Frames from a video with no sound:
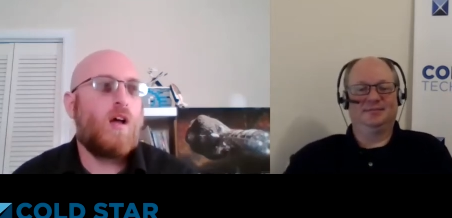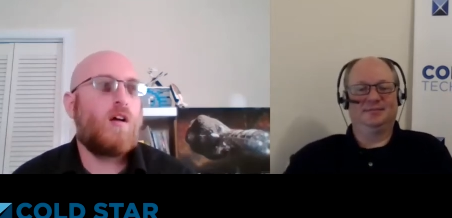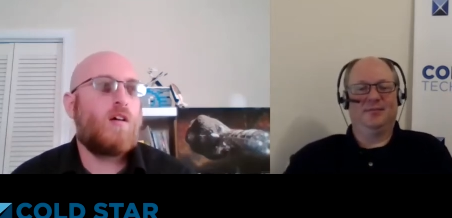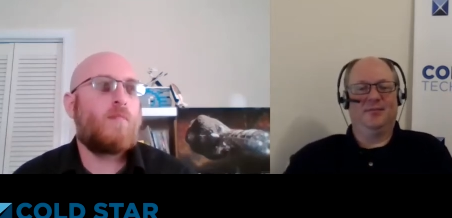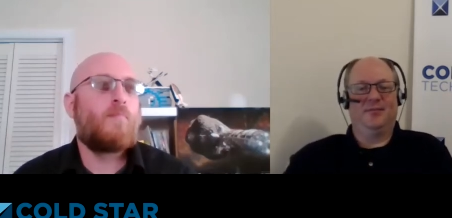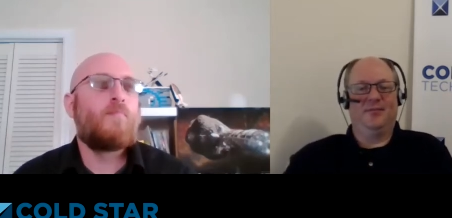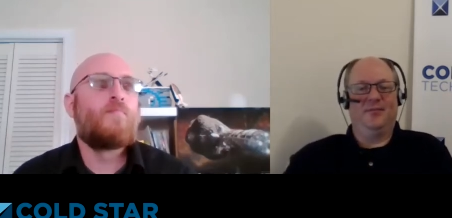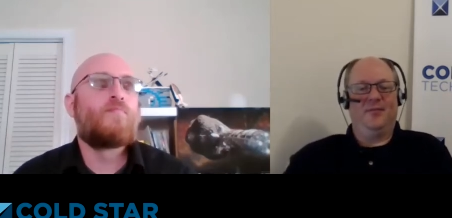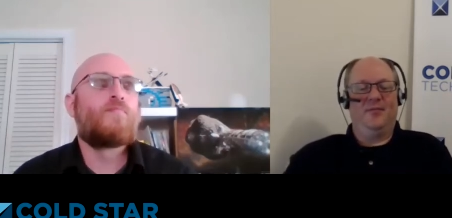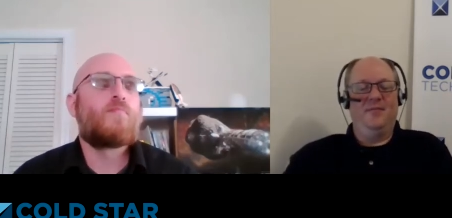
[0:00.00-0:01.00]

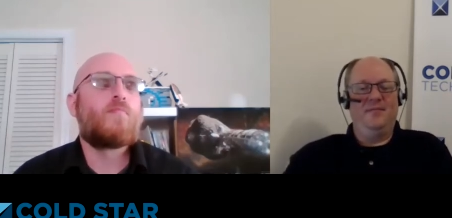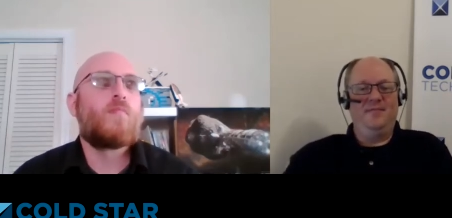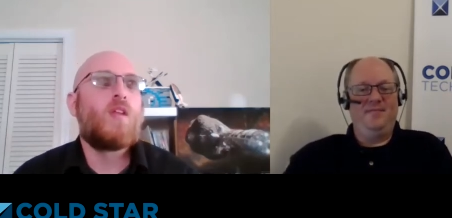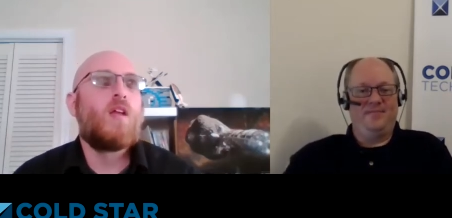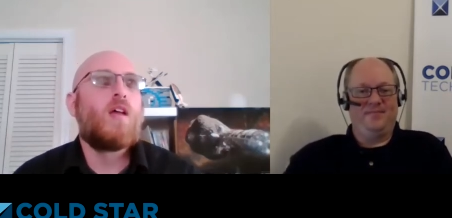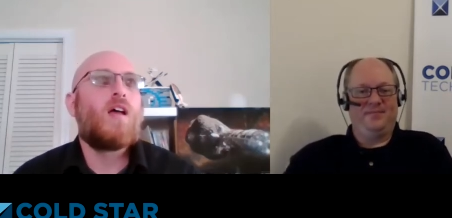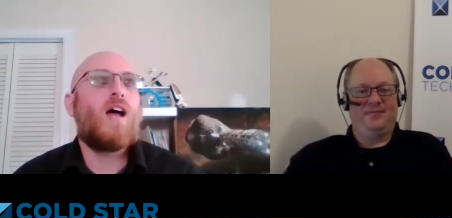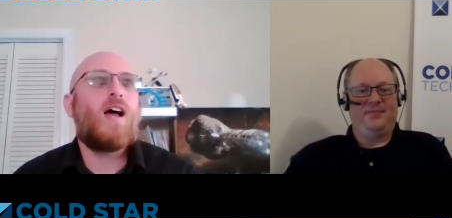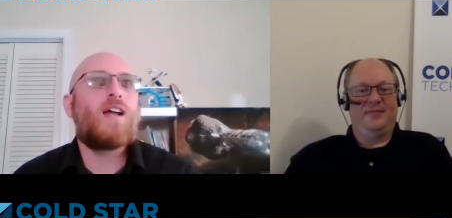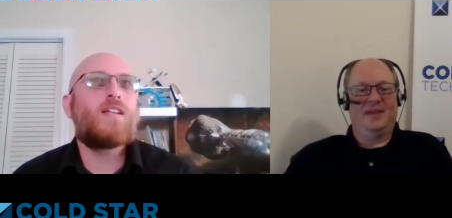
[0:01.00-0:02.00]
Speaker 1: Um,
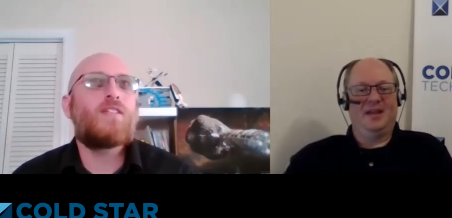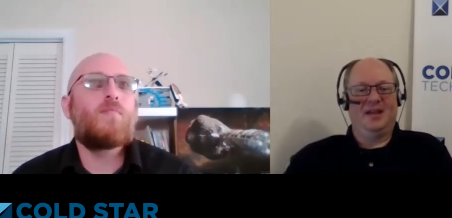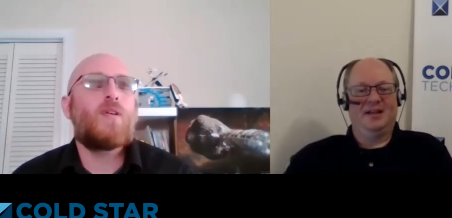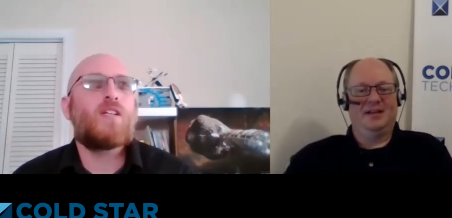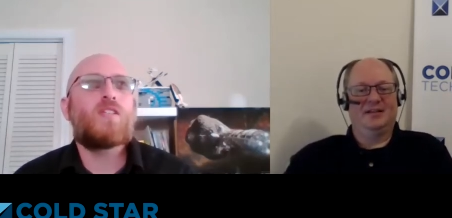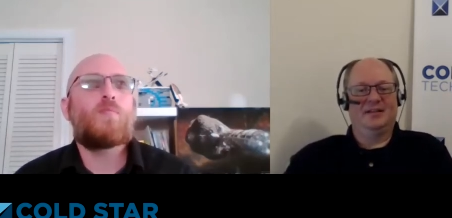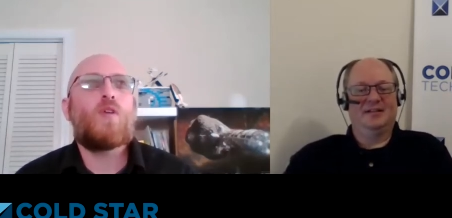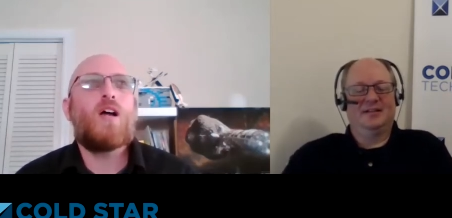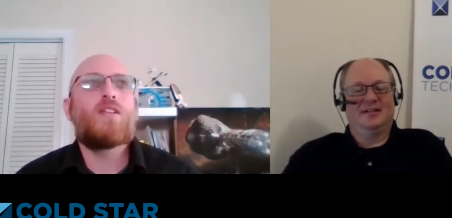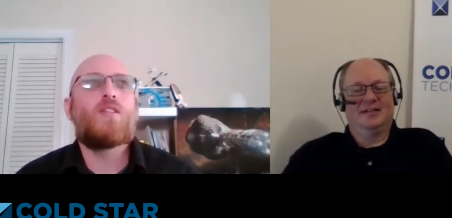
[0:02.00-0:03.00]
I guess the biggest
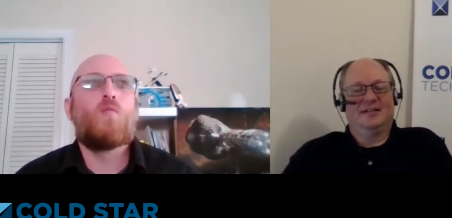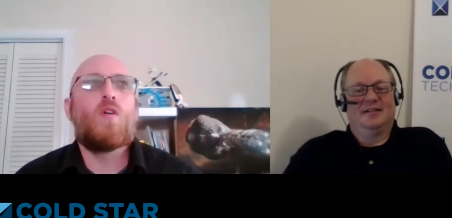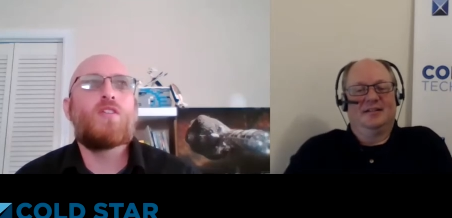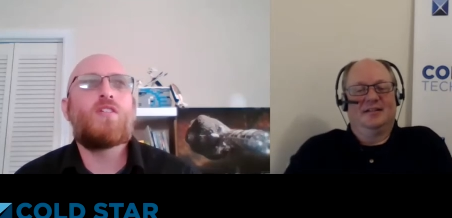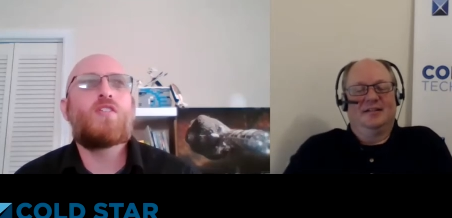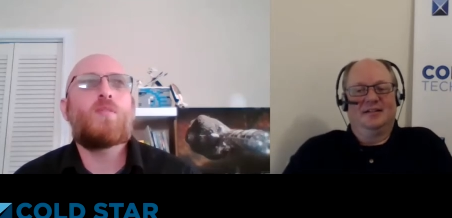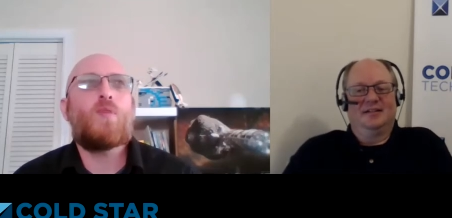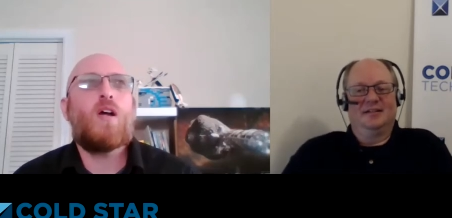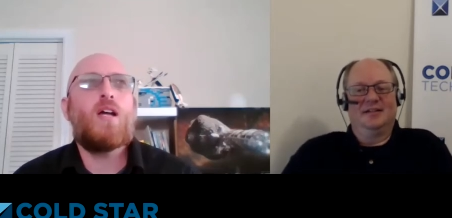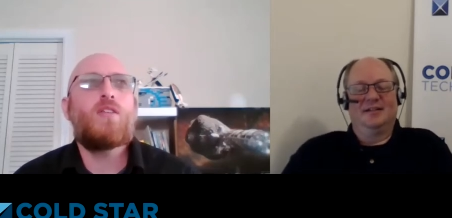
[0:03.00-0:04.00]
surprise that wasn't a
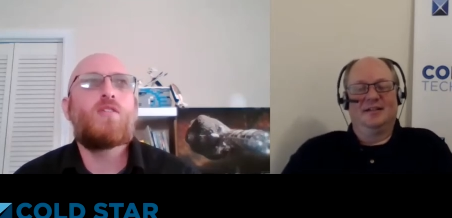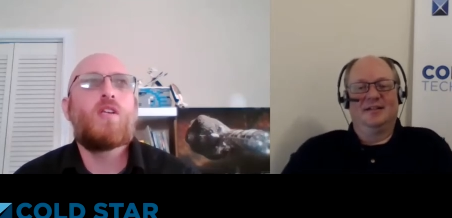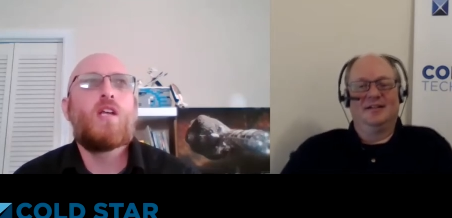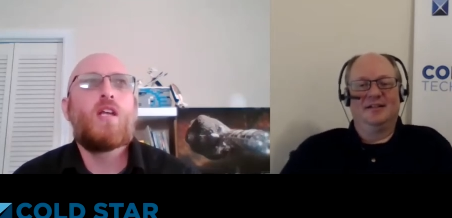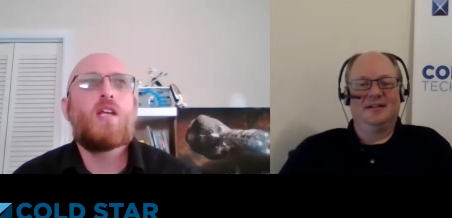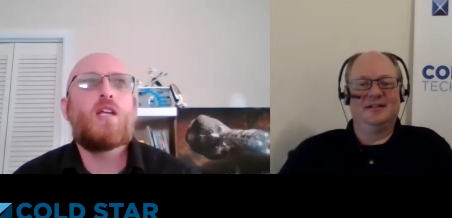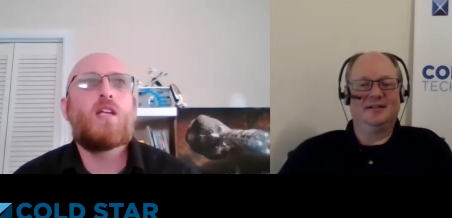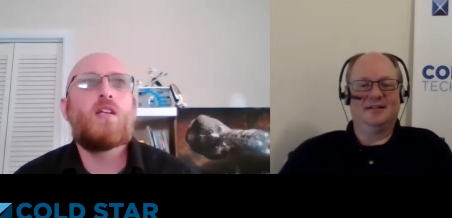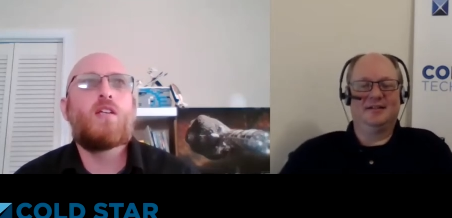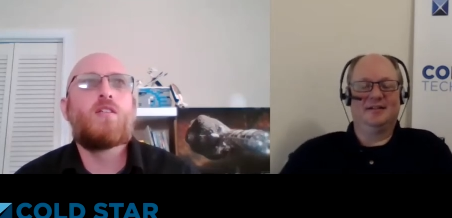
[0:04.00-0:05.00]
surprise
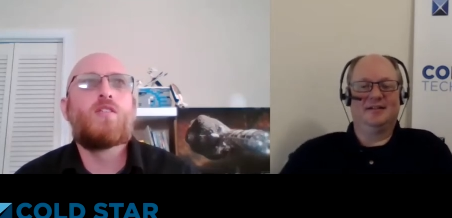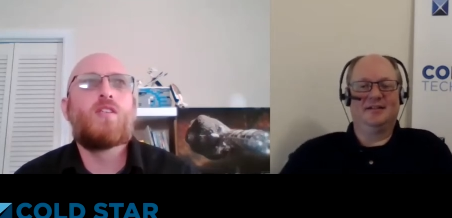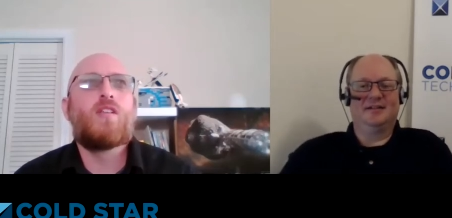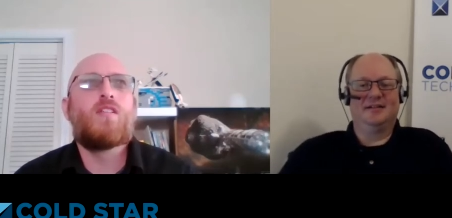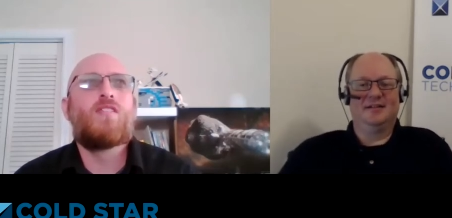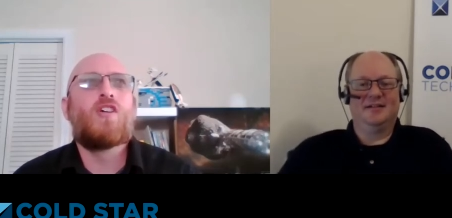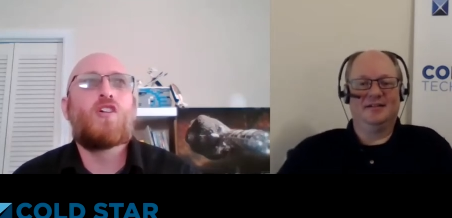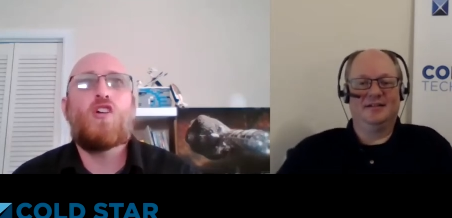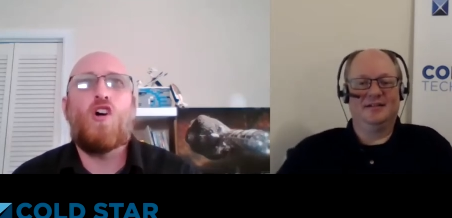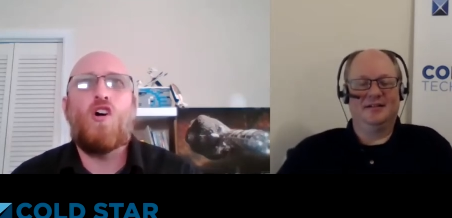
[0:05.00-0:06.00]
is the
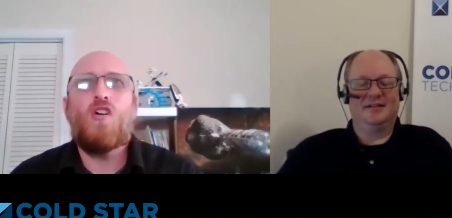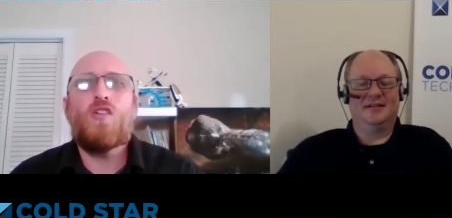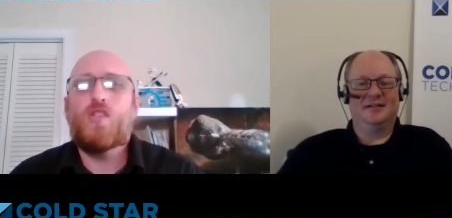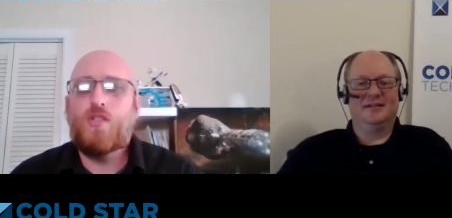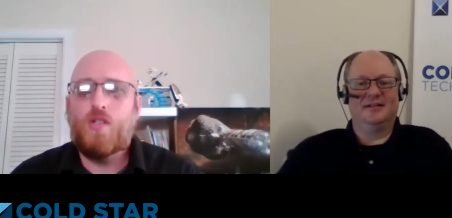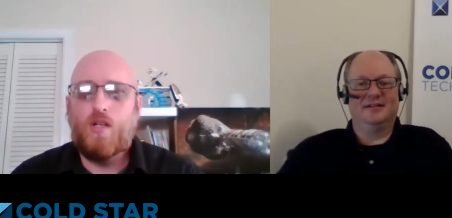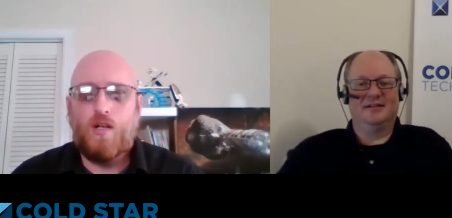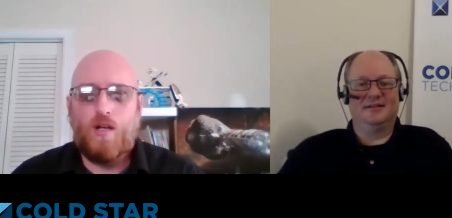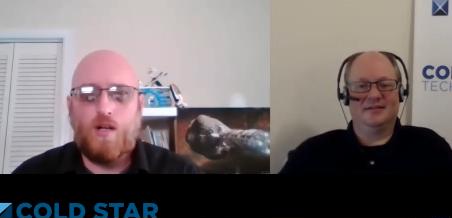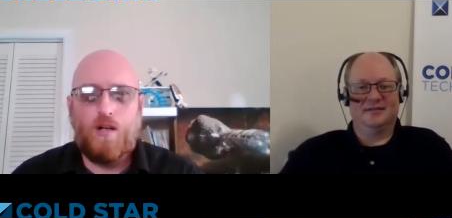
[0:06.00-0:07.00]
cost
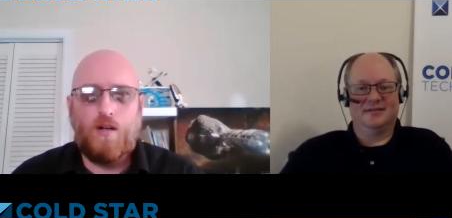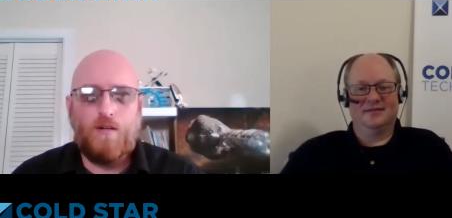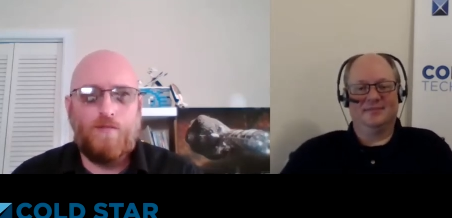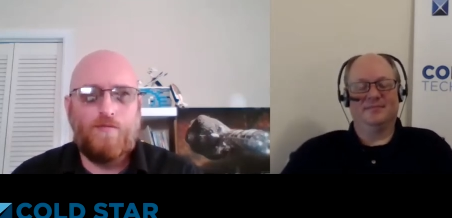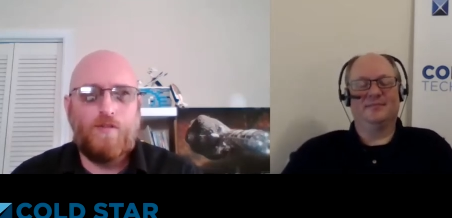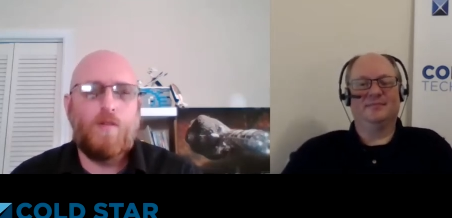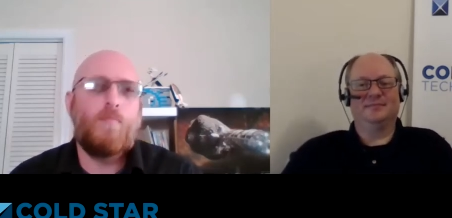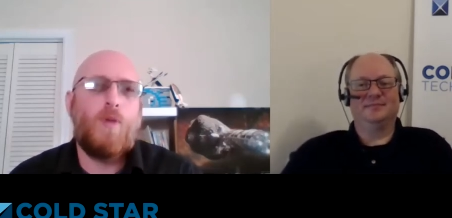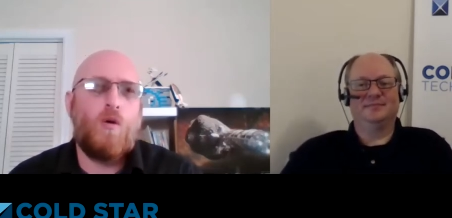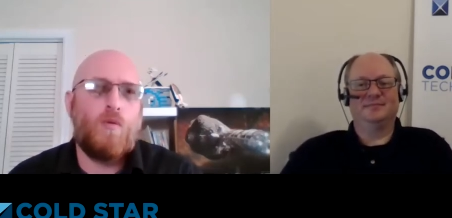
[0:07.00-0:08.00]
of
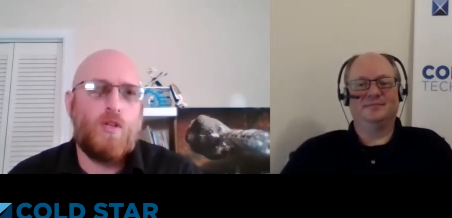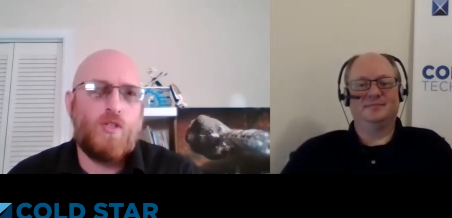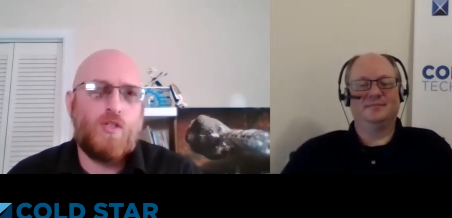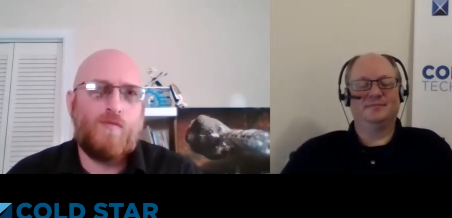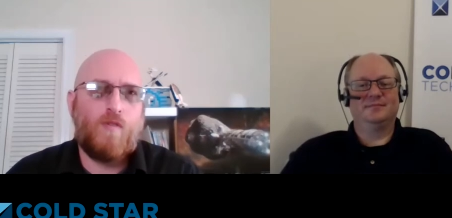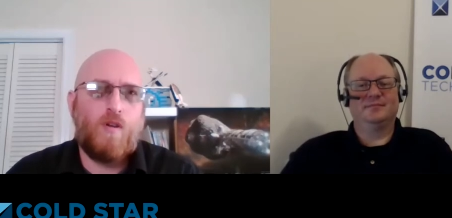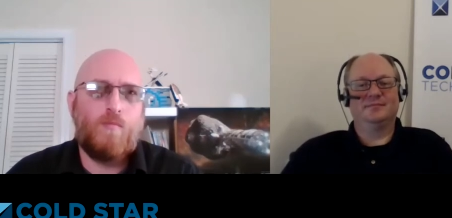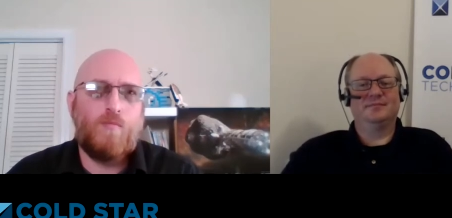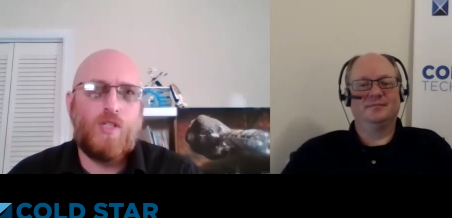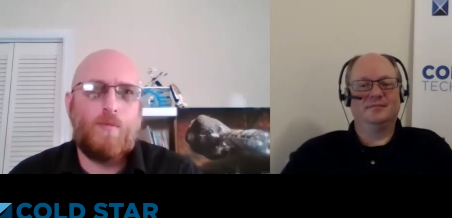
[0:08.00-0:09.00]
components
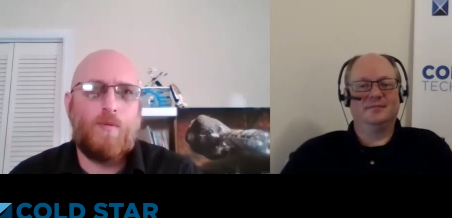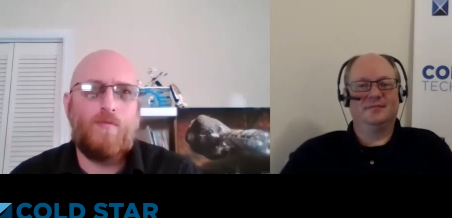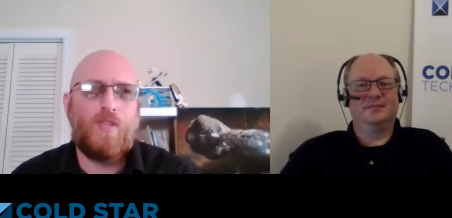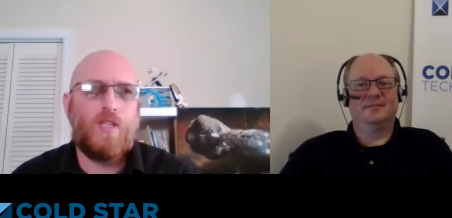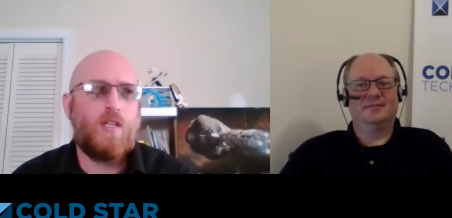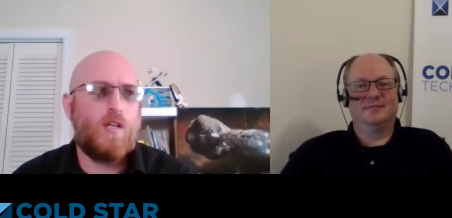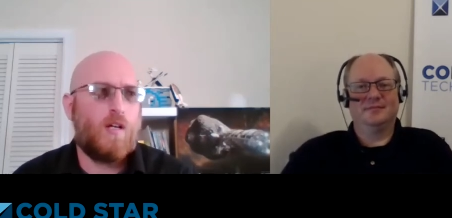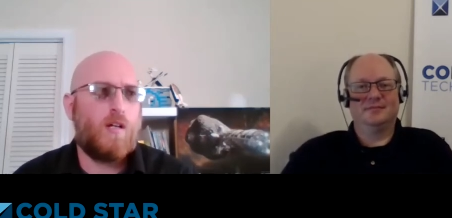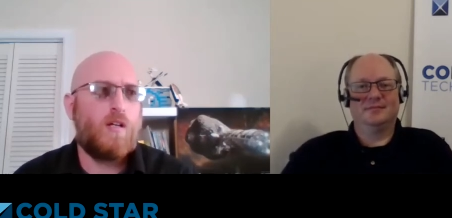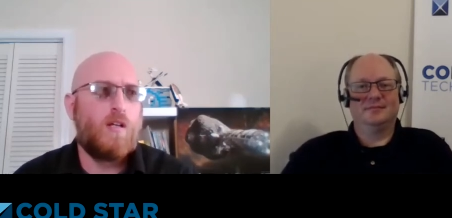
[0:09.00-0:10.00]
from some of the
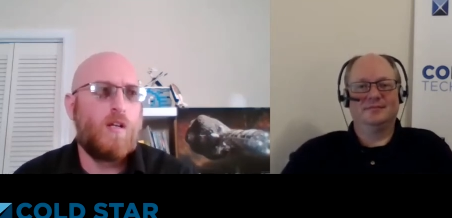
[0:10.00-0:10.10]
uh,